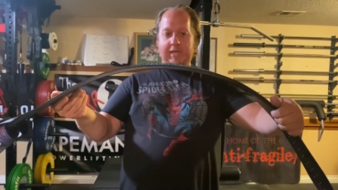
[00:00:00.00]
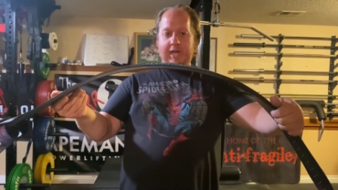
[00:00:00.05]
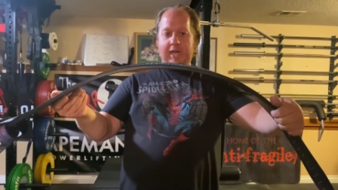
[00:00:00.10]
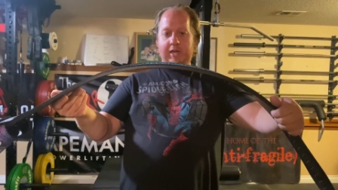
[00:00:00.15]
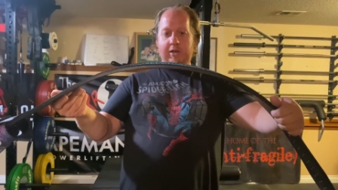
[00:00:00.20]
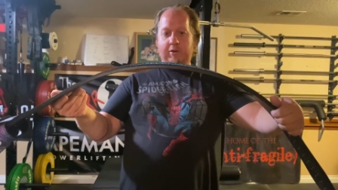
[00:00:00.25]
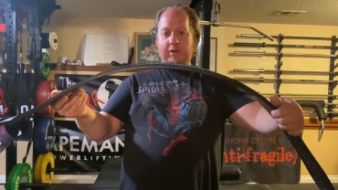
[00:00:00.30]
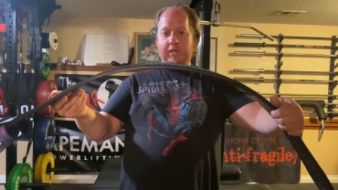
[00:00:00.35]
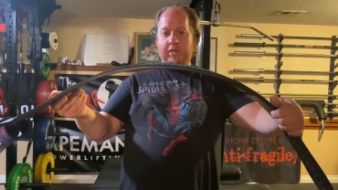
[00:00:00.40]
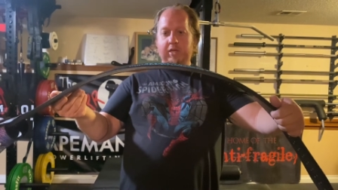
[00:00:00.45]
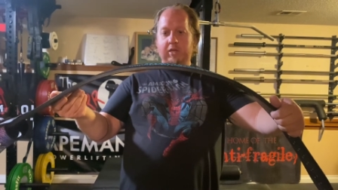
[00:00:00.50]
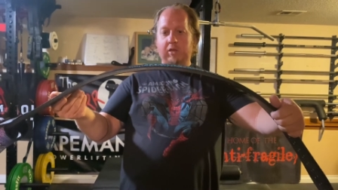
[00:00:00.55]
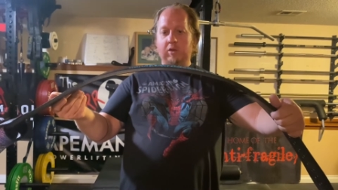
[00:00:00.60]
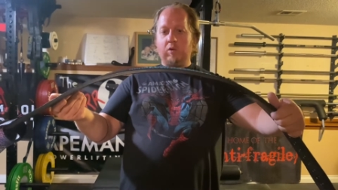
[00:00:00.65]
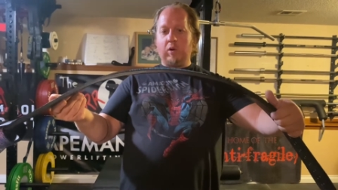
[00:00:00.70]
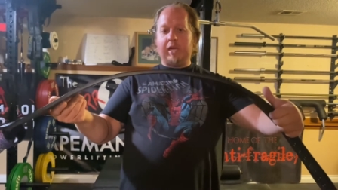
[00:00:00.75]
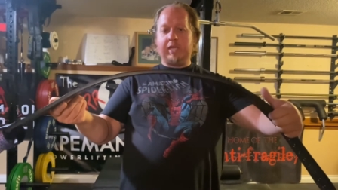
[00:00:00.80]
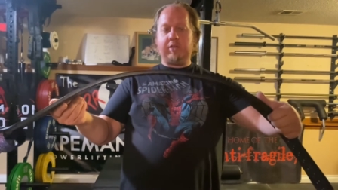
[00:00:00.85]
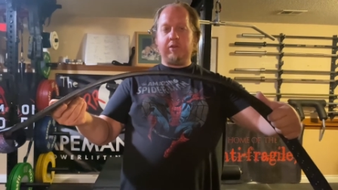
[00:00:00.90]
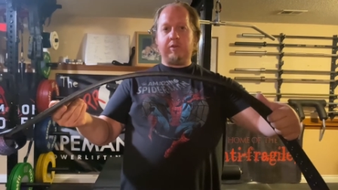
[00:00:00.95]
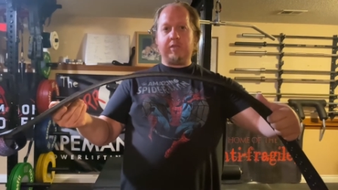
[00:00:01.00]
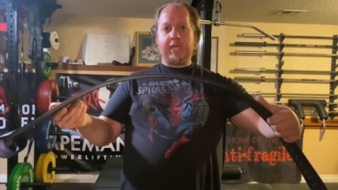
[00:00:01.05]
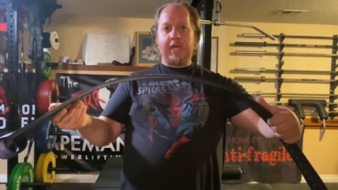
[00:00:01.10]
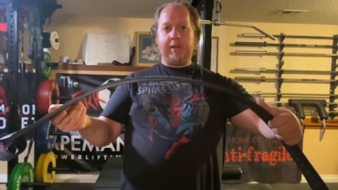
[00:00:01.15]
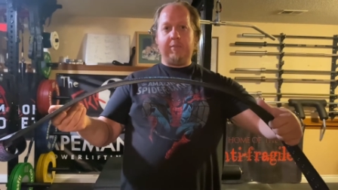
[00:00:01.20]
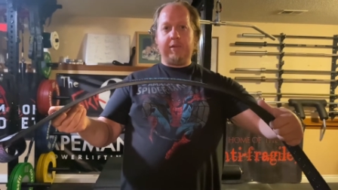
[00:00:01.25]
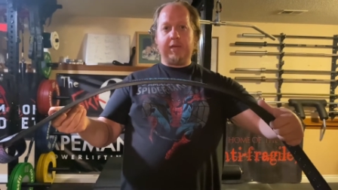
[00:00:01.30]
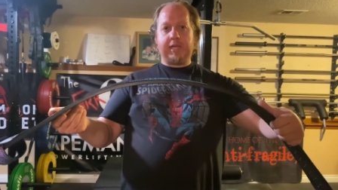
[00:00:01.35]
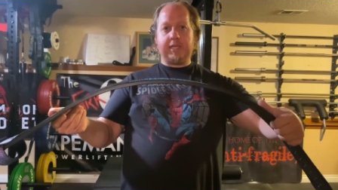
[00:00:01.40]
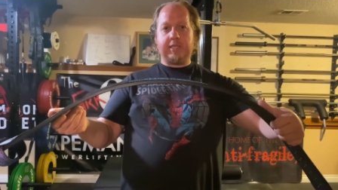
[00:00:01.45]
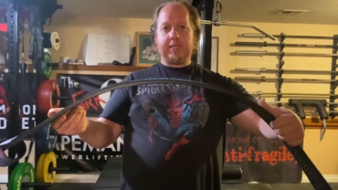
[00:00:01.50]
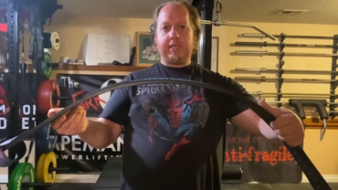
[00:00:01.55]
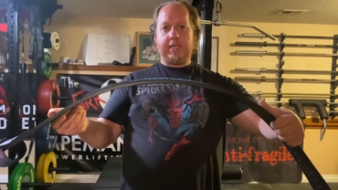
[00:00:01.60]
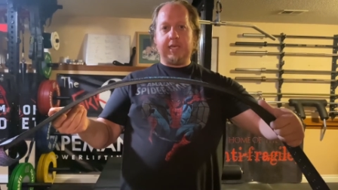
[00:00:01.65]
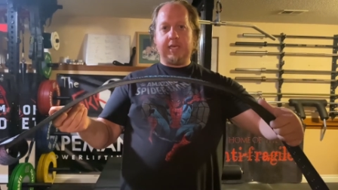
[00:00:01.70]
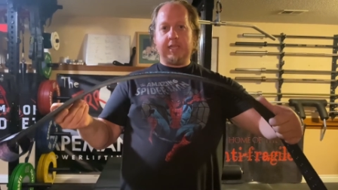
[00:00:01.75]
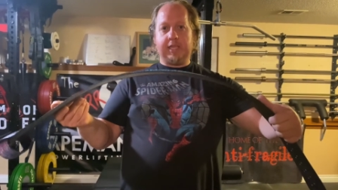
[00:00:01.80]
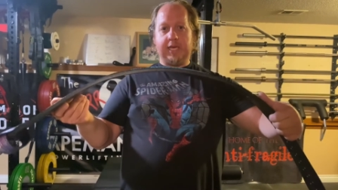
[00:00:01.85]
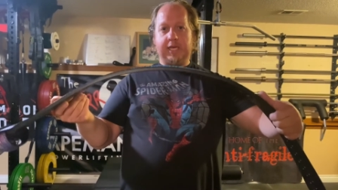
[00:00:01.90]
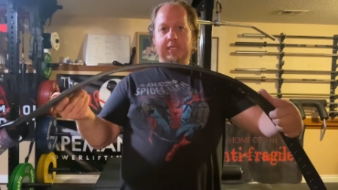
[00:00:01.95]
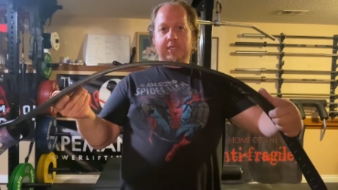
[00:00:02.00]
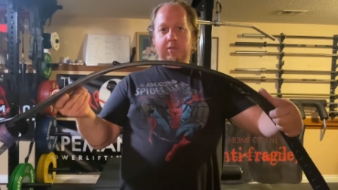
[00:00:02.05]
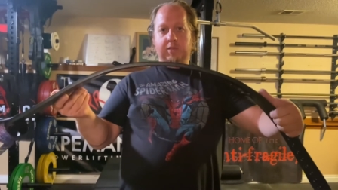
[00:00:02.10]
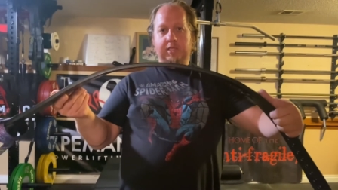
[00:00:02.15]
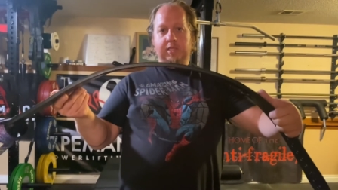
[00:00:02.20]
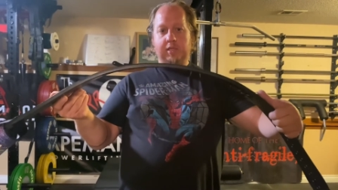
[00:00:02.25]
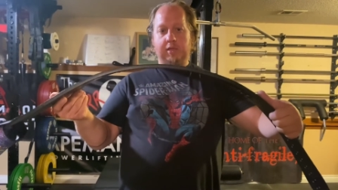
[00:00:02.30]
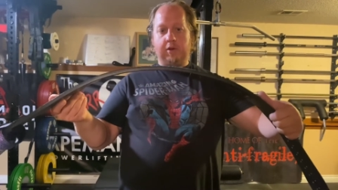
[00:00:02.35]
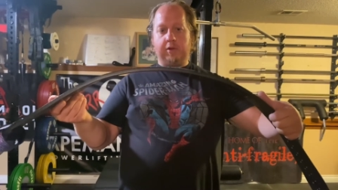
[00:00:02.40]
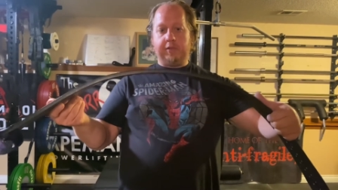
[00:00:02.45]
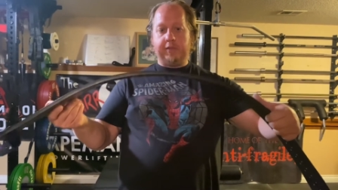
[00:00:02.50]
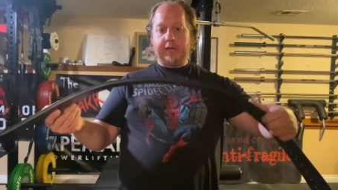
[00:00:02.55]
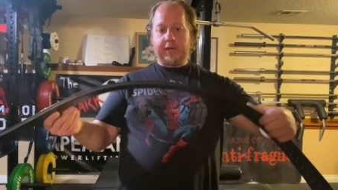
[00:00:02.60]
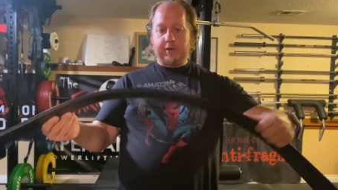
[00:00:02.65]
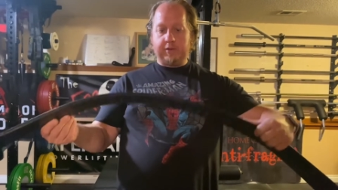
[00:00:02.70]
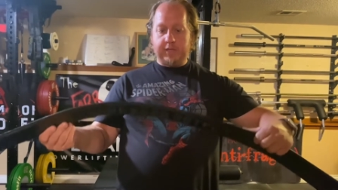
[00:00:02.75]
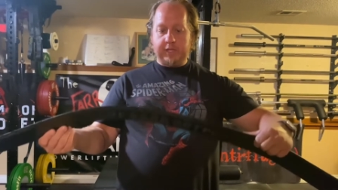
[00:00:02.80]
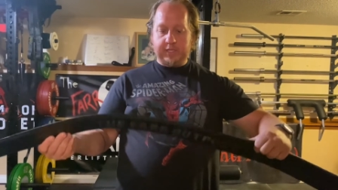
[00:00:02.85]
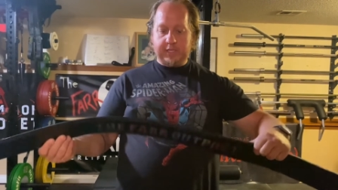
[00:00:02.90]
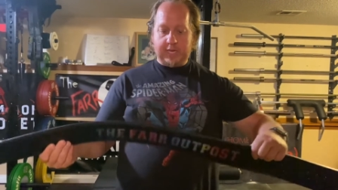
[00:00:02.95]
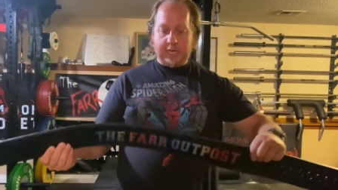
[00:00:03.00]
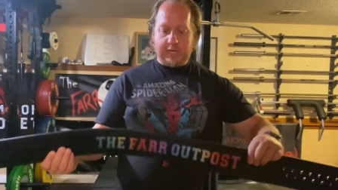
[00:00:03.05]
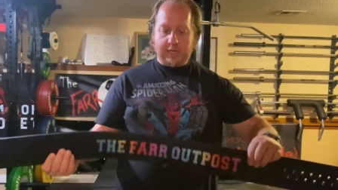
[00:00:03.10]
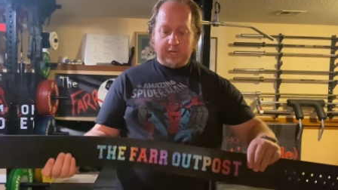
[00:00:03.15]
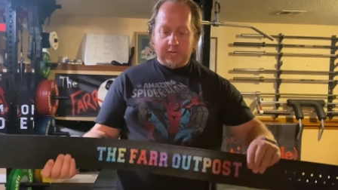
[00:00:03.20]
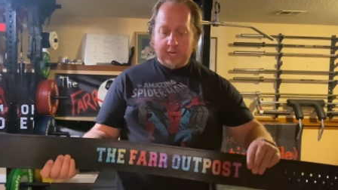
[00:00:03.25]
I know he couldn't quite do 10 because of the inlay, so it's a little thicker than 10,